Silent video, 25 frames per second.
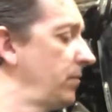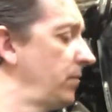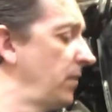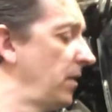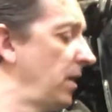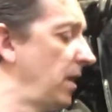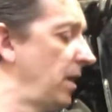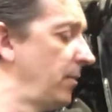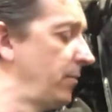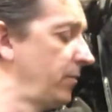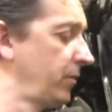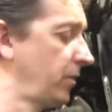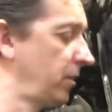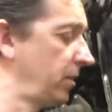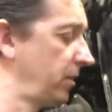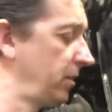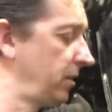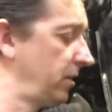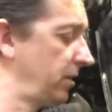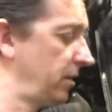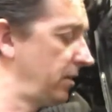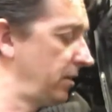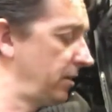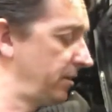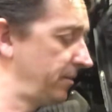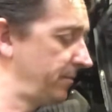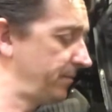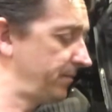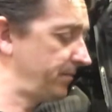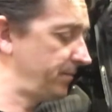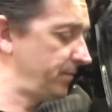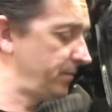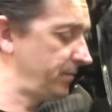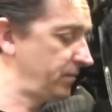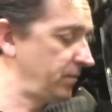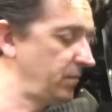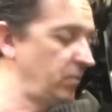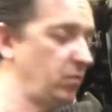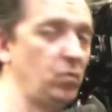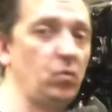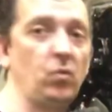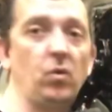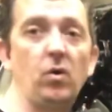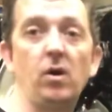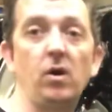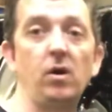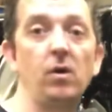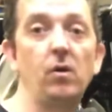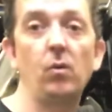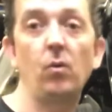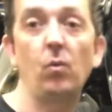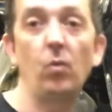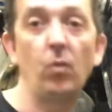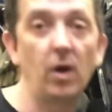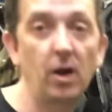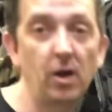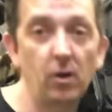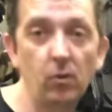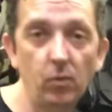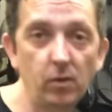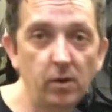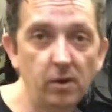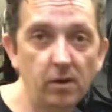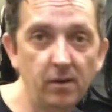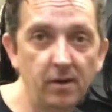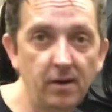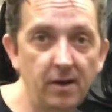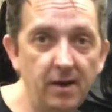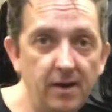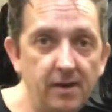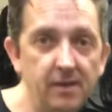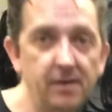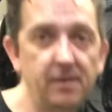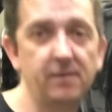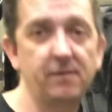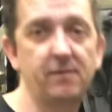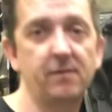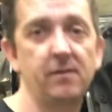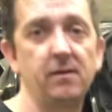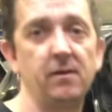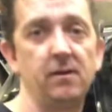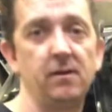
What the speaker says: I'm gonna, while we are at it,